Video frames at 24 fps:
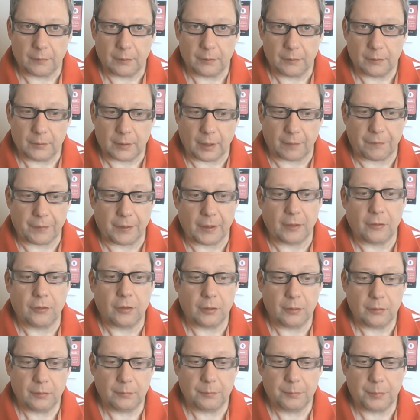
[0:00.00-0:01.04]

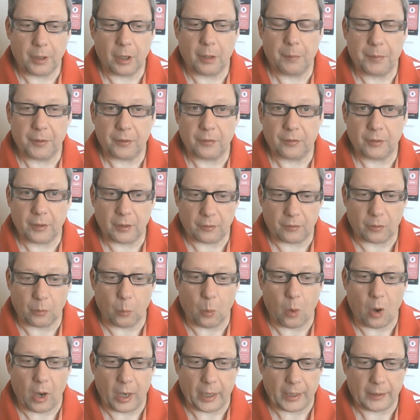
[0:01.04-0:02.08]
Definition: purpose is the
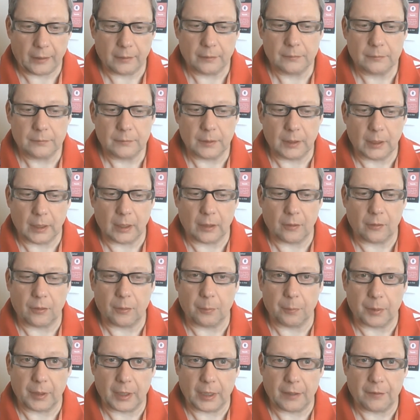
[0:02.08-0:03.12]
why. It is the
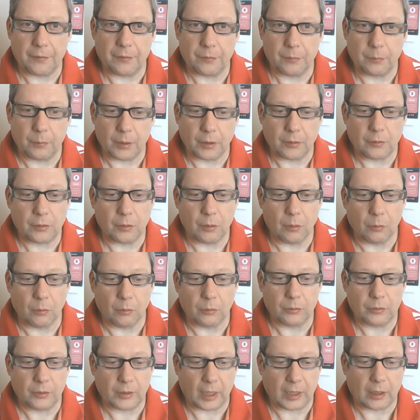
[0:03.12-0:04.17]
belief which all
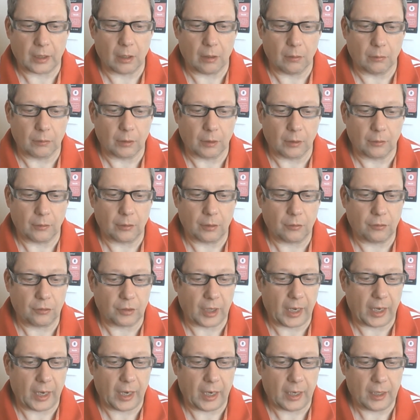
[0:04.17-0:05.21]
stakeholders
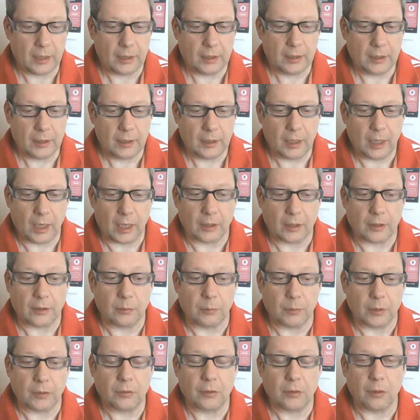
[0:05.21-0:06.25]
share and to
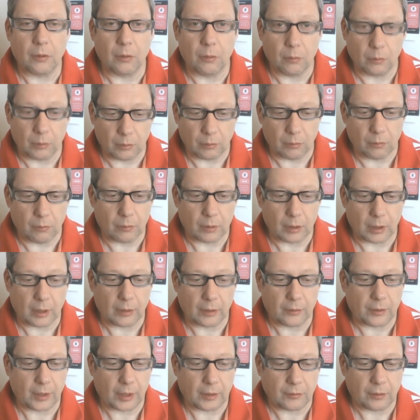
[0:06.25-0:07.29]
which all your
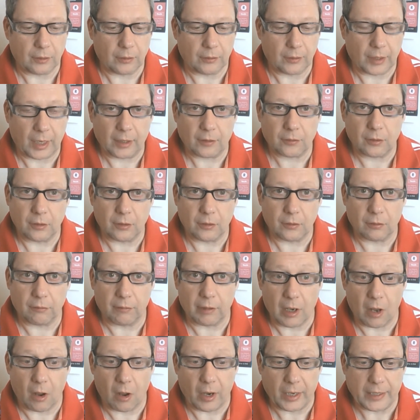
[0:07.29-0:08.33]
organization's actions are
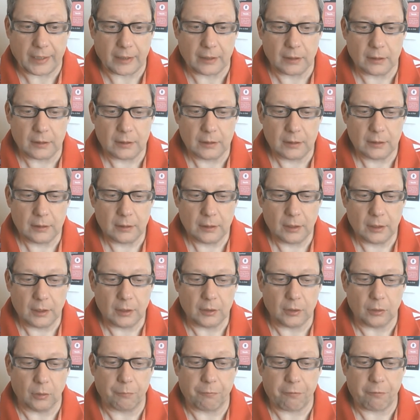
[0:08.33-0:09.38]
aligned.
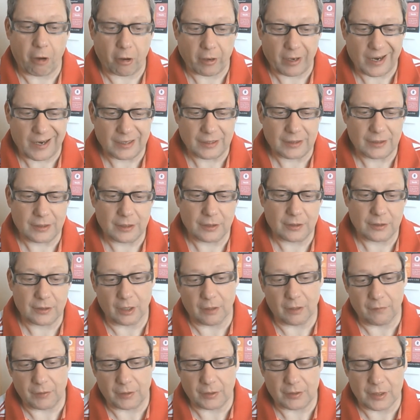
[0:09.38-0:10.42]
Your products,
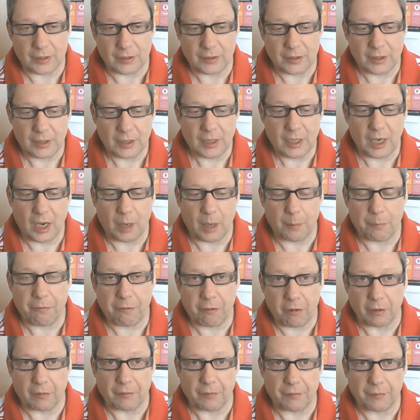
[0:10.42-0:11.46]
services are
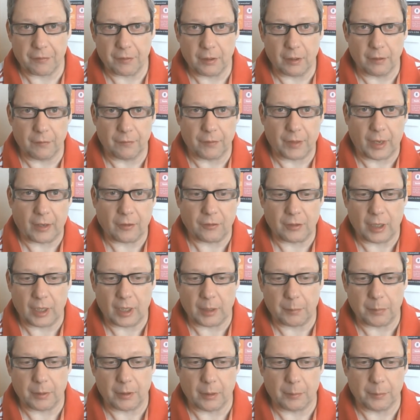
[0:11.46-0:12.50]
proof of that shared
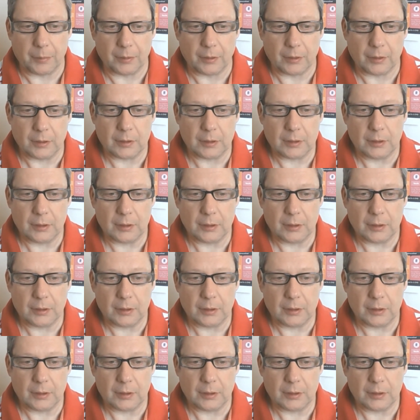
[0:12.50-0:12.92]
purpose.